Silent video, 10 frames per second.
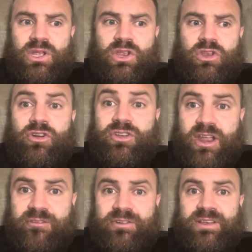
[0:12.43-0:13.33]
You're
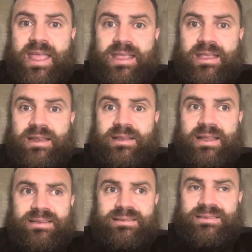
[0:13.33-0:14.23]
there for the taking.
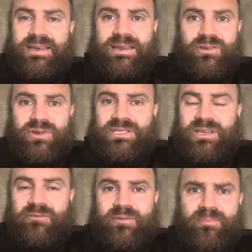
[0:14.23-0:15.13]
That Diddy
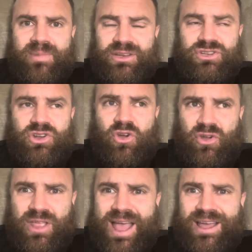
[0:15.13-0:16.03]
Christie, imagine
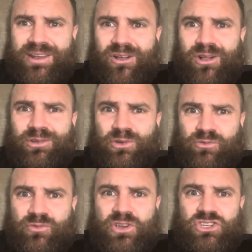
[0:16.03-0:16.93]
I had all those
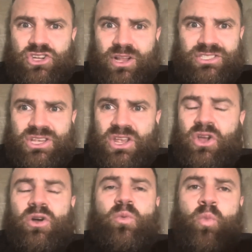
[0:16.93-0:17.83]
free shots.
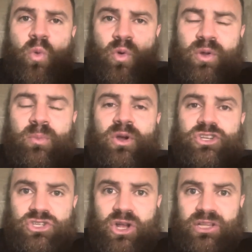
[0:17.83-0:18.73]
One of my
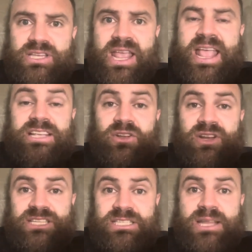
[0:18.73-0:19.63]
shots is
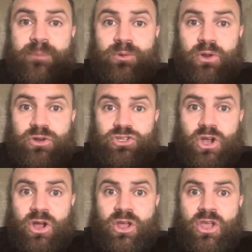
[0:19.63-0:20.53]
going to snap your
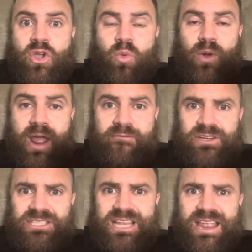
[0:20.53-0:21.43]
jaw.
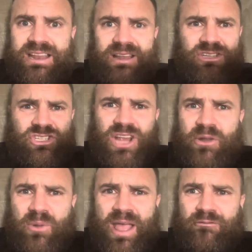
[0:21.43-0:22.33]
Whatever say
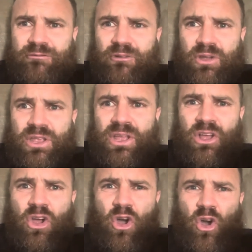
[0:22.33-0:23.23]
Shadow can't fight,
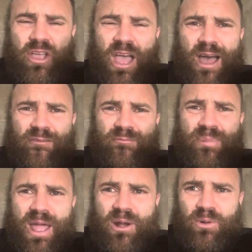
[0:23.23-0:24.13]
I have
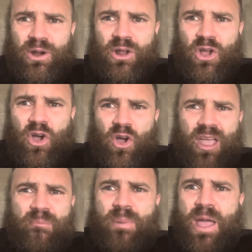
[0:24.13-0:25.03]
power. I
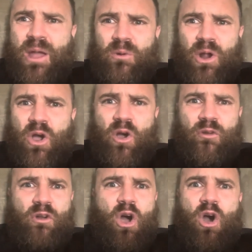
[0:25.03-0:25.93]
have power
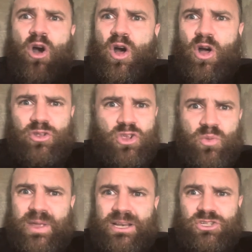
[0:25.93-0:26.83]
over all
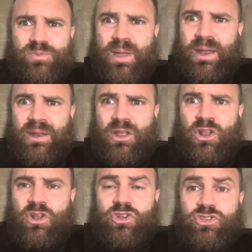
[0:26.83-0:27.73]
you Englishmen.
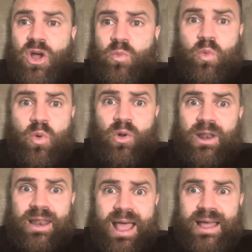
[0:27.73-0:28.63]
There's not
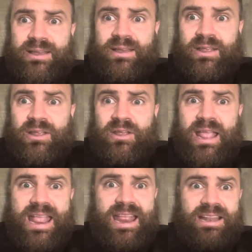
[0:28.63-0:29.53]
one lad
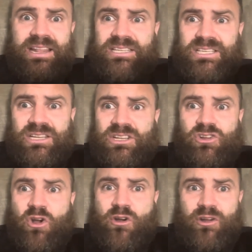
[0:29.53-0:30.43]
in this
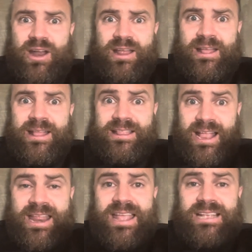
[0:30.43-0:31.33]
corner that
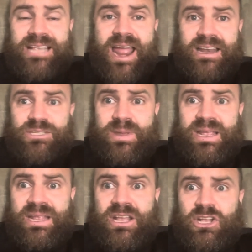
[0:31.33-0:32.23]
can hit as hard as
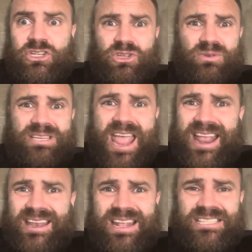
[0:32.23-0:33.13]
me. So
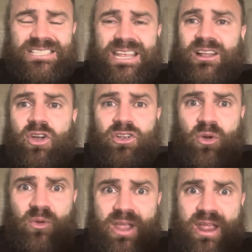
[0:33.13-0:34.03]
technique, skill, I
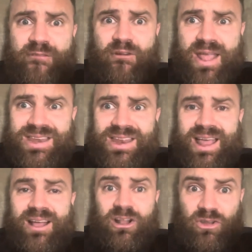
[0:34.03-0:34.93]
don't care for any of
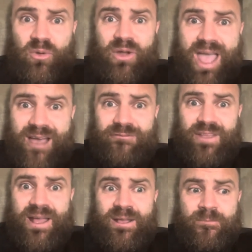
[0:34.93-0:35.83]
that. Although I have
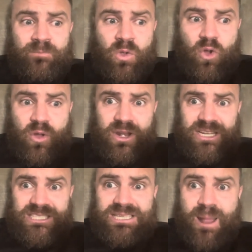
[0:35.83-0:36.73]
that, I'm going
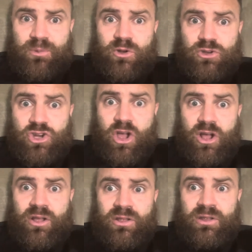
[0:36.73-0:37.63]
to snap your jaw.